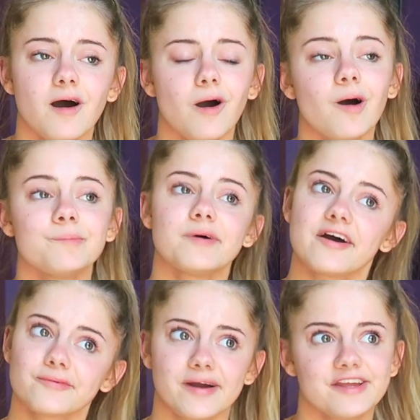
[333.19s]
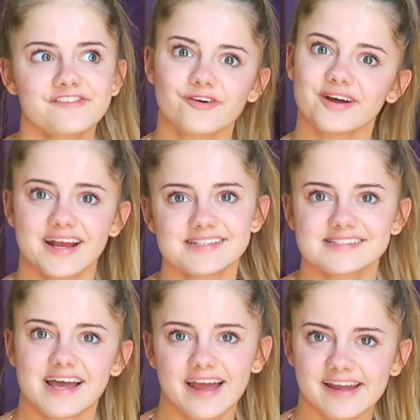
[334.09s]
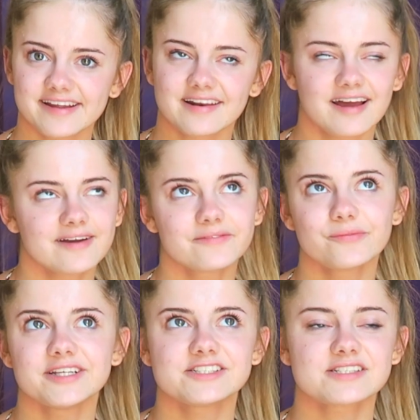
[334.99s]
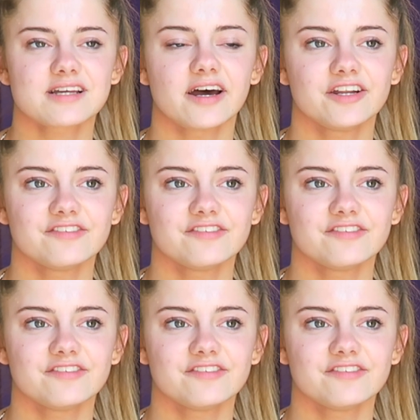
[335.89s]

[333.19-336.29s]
oh, and by the way, you've got an essay, and like, we just kind